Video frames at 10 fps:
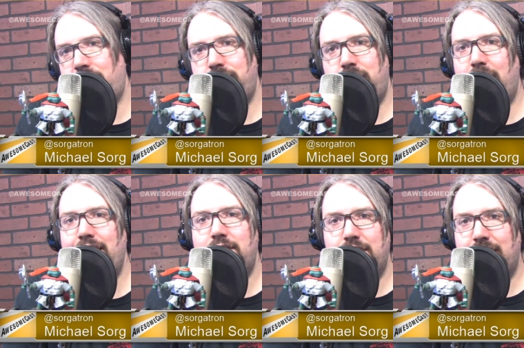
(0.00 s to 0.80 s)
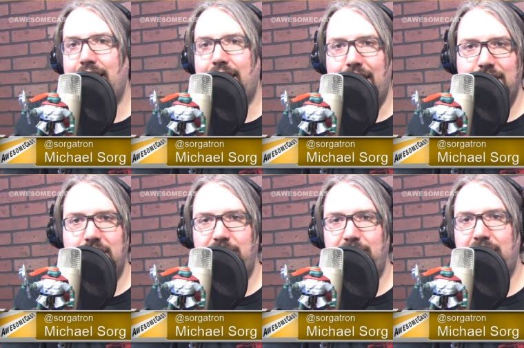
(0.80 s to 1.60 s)
you know, H, again, H
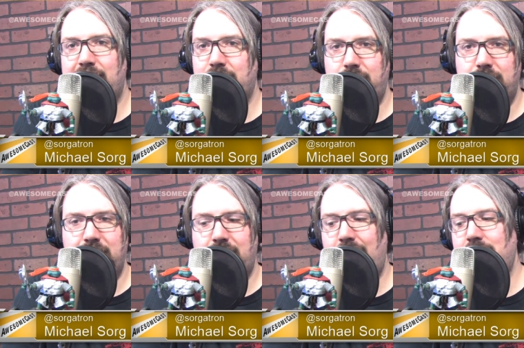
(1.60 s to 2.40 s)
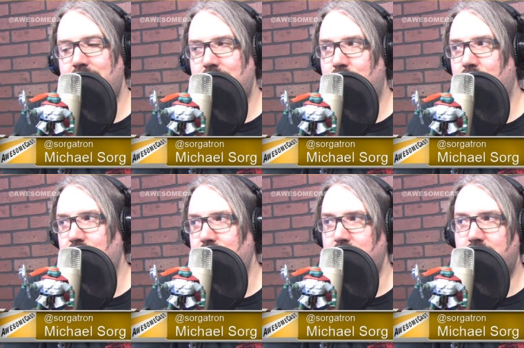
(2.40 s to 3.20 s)
T T P S, if you see that in the
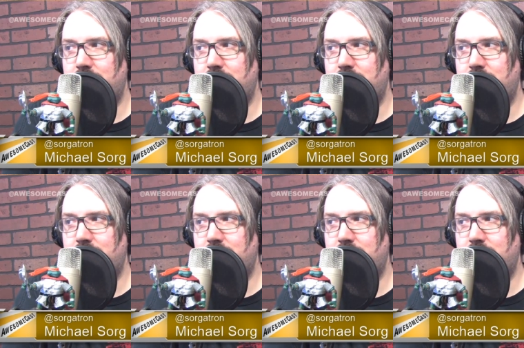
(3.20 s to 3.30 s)
corner, you see the